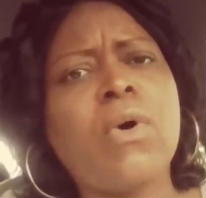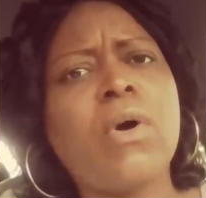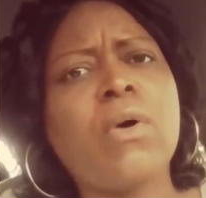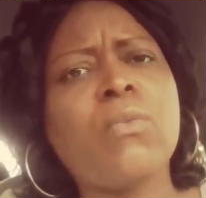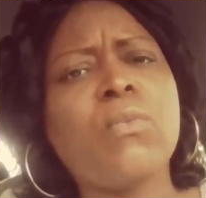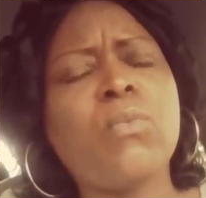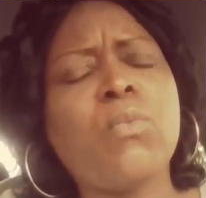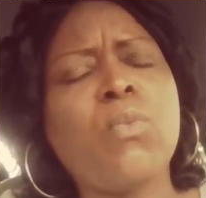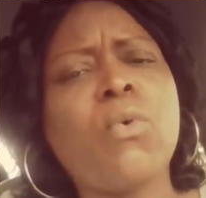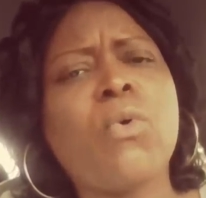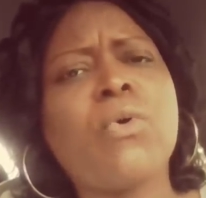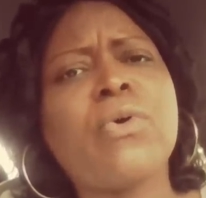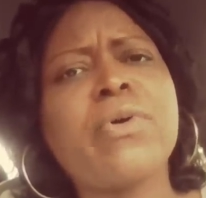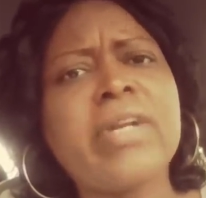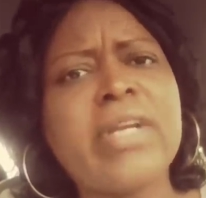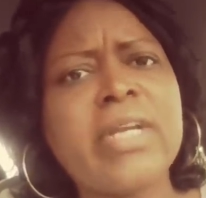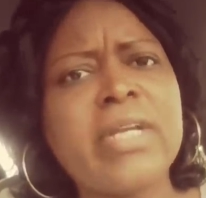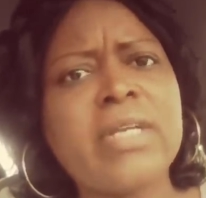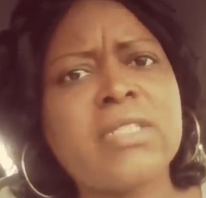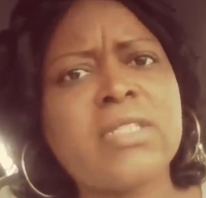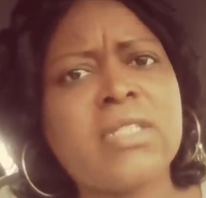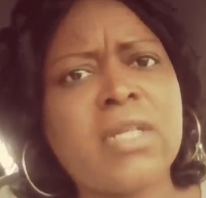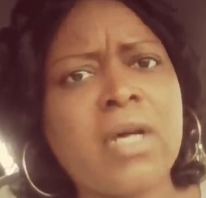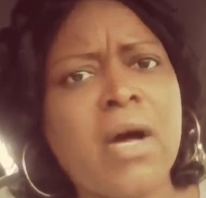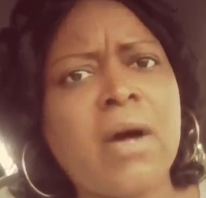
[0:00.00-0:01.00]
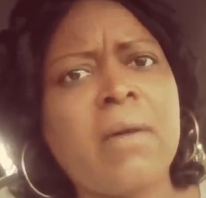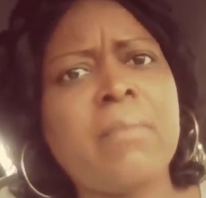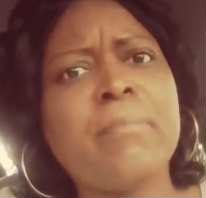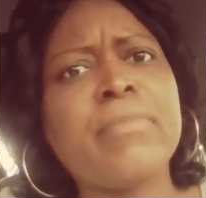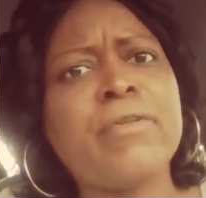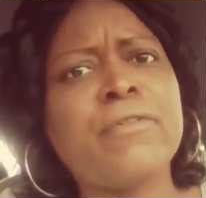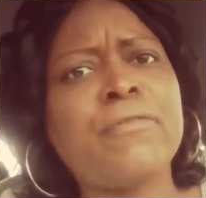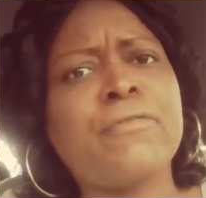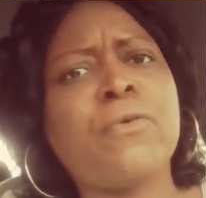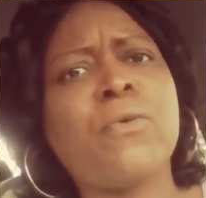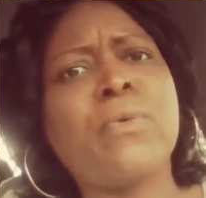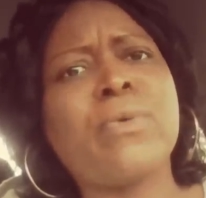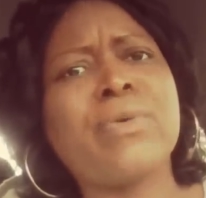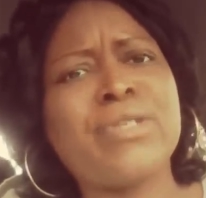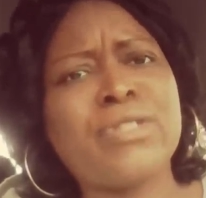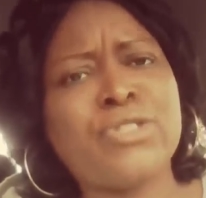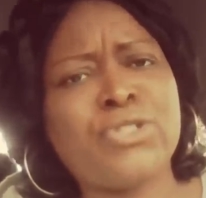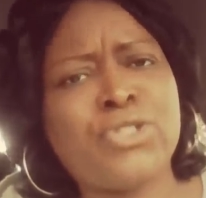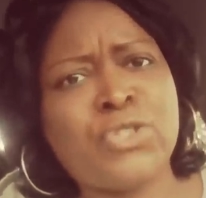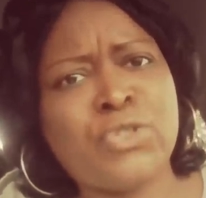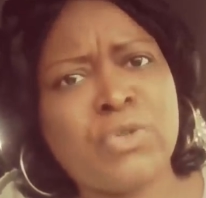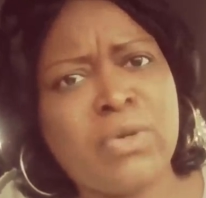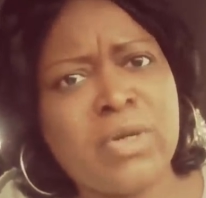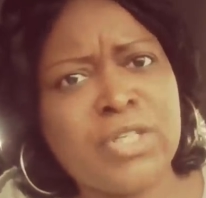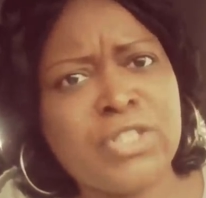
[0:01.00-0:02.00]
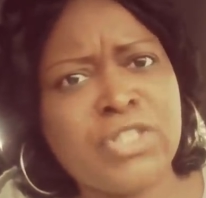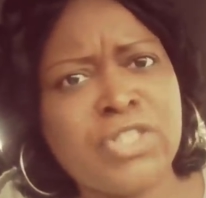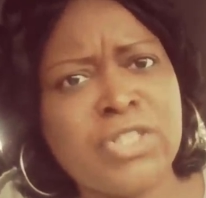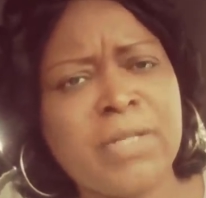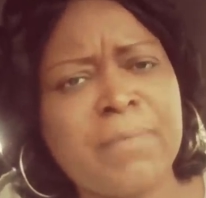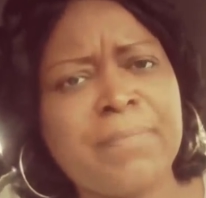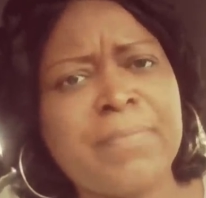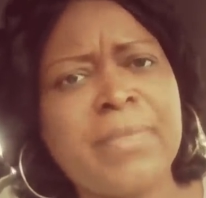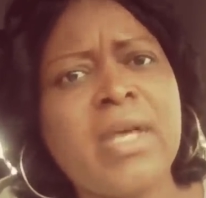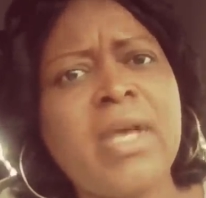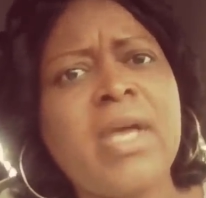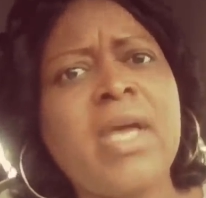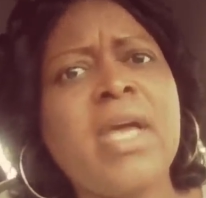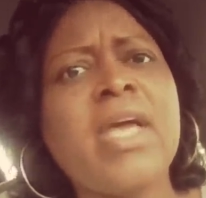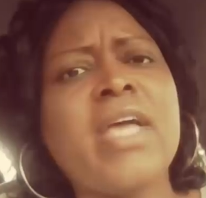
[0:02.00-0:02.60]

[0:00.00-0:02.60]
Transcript: uh, warnings come before destruction.